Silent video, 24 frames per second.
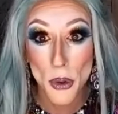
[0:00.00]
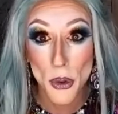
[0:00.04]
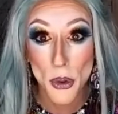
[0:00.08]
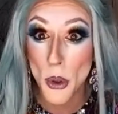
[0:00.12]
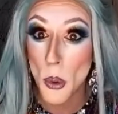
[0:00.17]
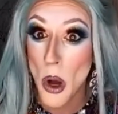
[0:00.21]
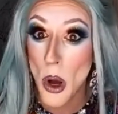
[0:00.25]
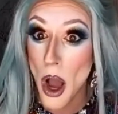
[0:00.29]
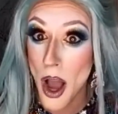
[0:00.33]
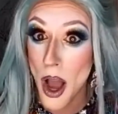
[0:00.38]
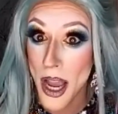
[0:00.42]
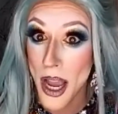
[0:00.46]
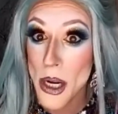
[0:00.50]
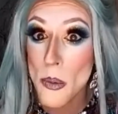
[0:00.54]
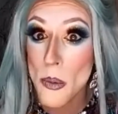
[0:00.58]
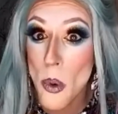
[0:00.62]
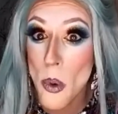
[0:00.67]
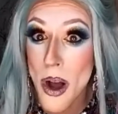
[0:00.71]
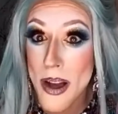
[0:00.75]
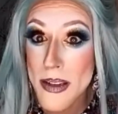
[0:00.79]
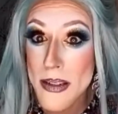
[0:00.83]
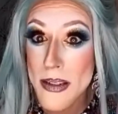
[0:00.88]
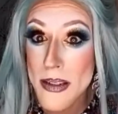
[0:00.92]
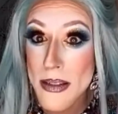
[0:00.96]
who I
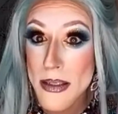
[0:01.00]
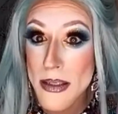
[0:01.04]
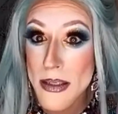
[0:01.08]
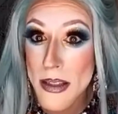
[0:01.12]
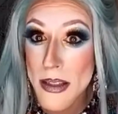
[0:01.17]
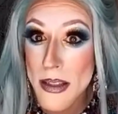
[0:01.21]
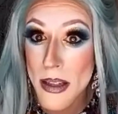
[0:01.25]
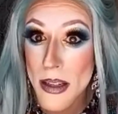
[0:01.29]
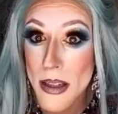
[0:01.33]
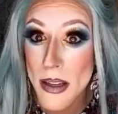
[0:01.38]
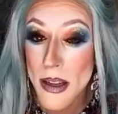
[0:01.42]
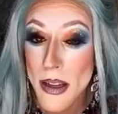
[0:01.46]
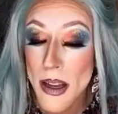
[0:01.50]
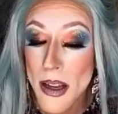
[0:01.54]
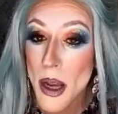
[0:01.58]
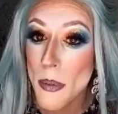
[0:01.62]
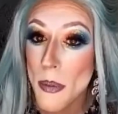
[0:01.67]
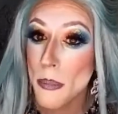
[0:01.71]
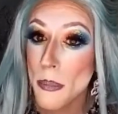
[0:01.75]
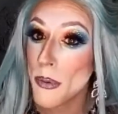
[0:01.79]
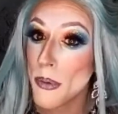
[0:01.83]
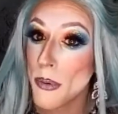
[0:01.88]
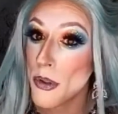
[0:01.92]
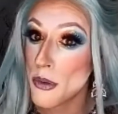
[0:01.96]
was,
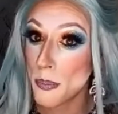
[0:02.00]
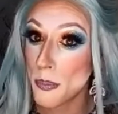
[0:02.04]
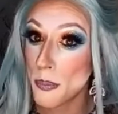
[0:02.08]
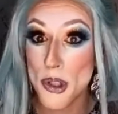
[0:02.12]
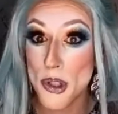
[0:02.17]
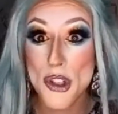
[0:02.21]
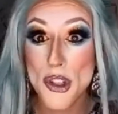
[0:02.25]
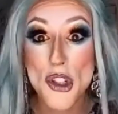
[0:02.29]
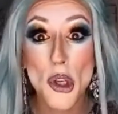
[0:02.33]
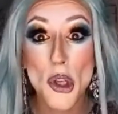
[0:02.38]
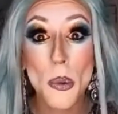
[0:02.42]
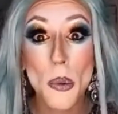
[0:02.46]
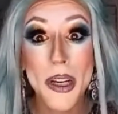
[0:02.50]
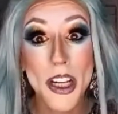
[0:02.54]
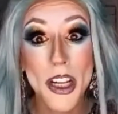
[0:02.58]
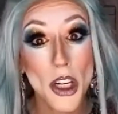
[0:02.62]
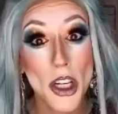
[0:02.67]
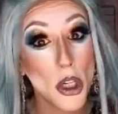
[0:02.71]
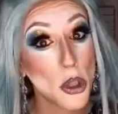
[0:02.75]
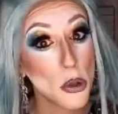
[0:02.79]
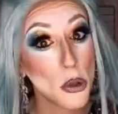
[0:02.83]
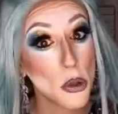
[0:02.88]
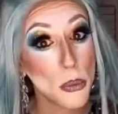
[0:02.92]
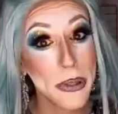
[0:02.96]
pursuing a
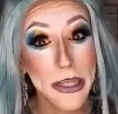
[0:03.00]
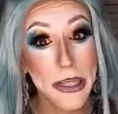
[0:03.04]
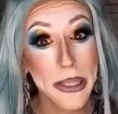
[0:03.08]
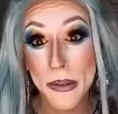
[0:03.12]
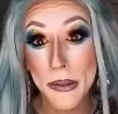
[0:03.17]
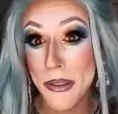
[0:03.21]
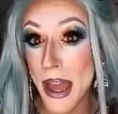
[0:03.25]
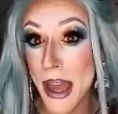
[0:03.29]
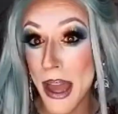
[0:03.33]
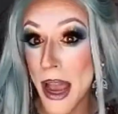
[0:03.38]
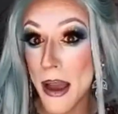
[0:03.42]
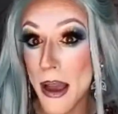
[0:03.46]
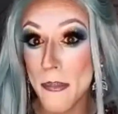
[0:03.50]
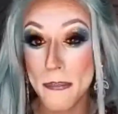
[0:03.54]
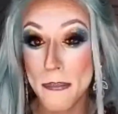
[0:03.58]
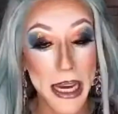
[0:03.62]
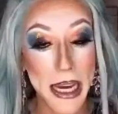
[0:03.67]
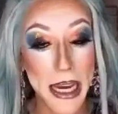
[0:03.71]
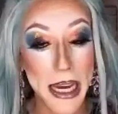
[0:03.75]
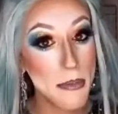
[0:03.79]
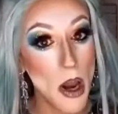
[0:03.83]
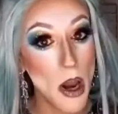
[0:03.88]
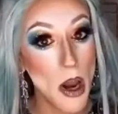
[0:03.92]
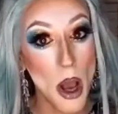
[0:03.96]
career that
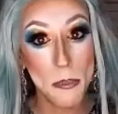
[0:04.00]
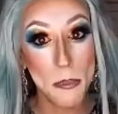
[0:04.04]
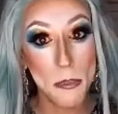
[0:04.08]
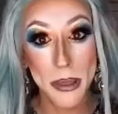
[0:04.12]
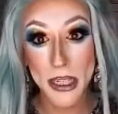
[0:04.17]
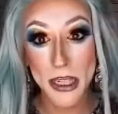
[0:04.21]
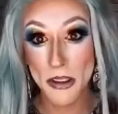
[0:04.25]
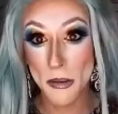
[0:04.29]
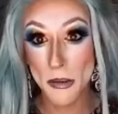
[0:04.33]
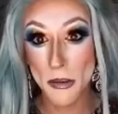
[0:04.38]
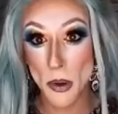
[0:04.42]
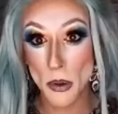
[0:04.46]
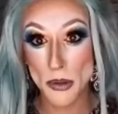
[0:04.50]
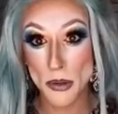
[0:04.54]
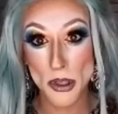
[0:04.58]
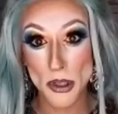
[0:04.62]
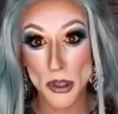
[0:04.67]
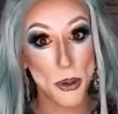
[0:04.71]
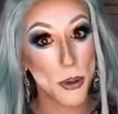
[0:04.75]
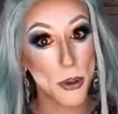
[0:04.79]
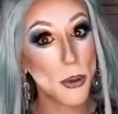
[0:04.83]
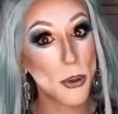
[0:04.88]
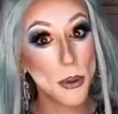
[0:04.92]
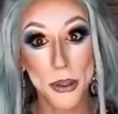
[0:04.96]
may not be the most
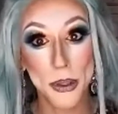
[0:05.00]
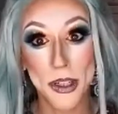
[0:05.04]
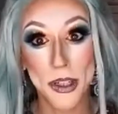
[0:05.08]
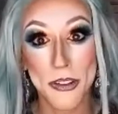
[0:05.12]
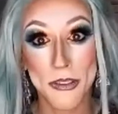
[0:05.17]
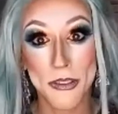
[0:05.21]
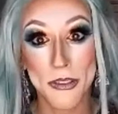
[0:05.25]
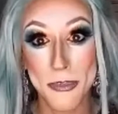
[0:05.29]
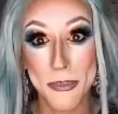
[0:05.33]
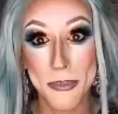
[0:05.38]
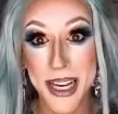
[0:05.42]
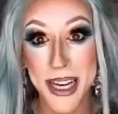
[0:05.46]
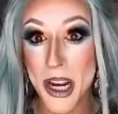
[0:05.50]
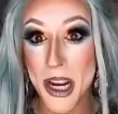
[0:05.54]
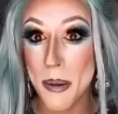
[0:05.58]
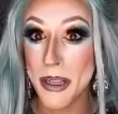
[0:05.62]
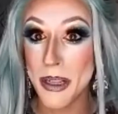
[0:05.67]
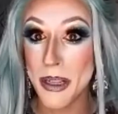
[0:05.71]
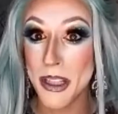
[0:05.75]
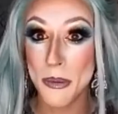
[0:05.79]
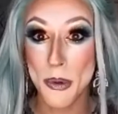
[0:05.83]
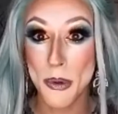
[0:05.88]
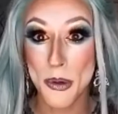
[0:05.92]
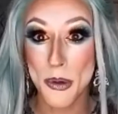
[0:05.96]
lucrative, may not
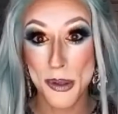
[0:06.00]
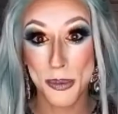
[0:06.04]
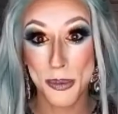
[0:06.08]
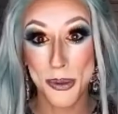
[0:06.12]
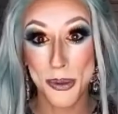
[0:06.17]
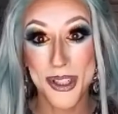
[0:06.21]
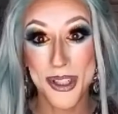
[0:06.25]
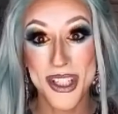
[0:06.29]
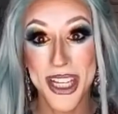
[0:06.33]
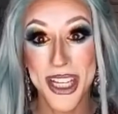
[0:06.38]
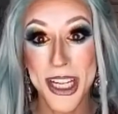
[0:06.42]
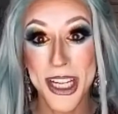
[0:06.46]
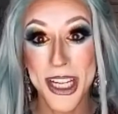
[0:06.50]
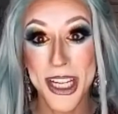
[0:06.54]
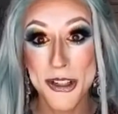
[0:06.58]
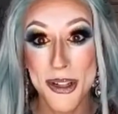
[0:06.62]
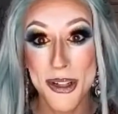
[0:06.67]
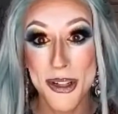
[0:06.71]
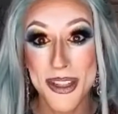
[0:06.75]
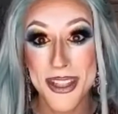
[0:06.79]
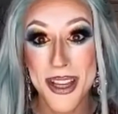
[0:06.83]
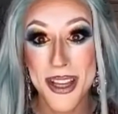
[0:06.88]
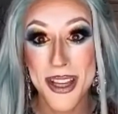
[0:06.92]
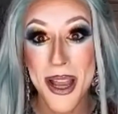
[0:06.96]
be the most
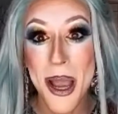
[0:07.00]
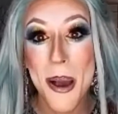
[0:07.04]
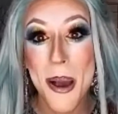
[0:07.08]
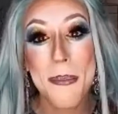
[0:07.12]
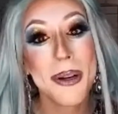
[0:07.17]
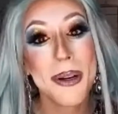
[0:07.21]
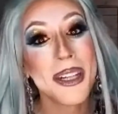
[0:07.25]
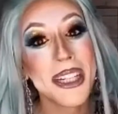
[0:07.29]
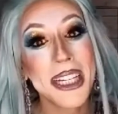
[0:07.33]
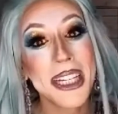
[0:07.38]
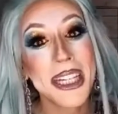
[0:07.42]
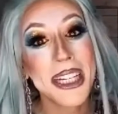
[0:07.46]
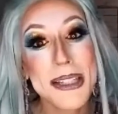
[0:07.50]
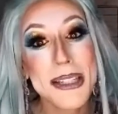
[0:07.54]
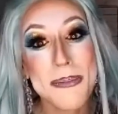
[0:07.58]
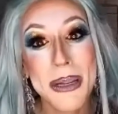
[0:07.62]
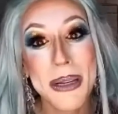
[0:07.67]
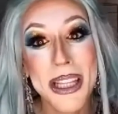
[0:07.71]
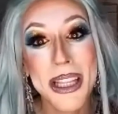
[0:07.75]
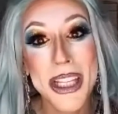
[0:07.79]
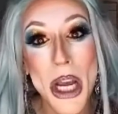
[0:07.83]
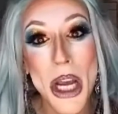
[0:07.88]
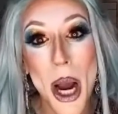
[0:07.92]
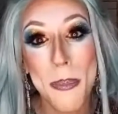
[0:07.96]
prestigious, but it gives me
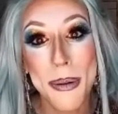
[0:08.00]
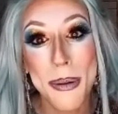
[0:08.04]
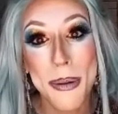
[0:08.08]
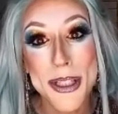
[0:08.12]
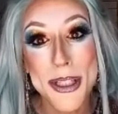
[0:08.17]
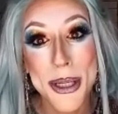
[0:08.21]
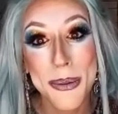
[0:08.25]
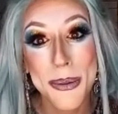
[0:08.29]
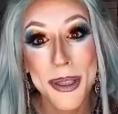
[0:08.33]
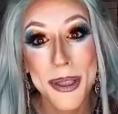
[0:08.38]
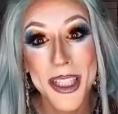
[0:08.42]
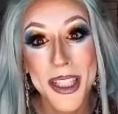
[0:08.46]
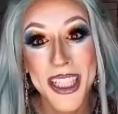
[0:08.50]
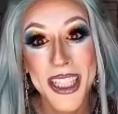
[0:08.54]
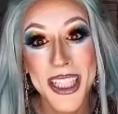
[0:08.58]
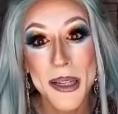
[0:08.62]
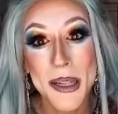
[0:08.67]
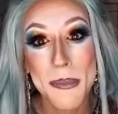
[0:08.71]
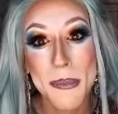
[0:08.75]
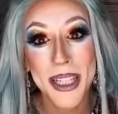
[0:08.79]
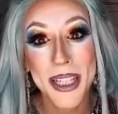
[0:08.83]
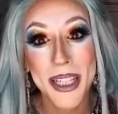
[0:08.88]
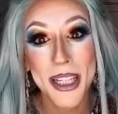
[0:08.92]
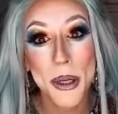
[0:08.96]
the opportunity to
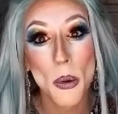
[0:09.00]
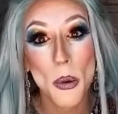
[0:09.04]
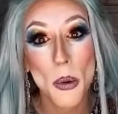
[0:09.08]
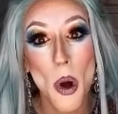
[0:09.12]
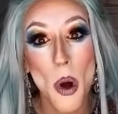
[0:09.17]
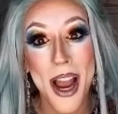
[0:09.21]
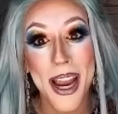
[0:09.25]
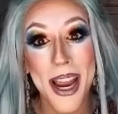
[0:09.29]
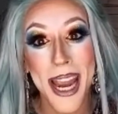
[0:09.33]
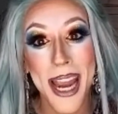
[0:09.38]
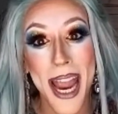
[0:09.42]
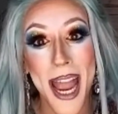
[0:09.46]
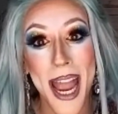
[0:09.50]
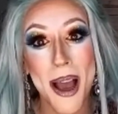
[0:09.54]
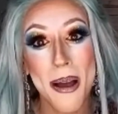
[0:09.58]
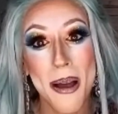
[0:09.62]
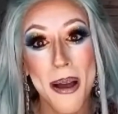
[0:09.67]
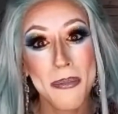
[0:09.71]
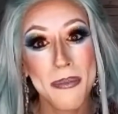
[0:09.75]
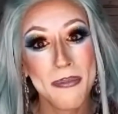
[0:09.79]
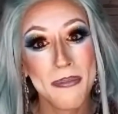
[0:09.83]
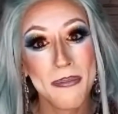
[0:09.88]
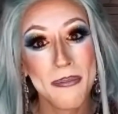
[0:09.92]
be who I am.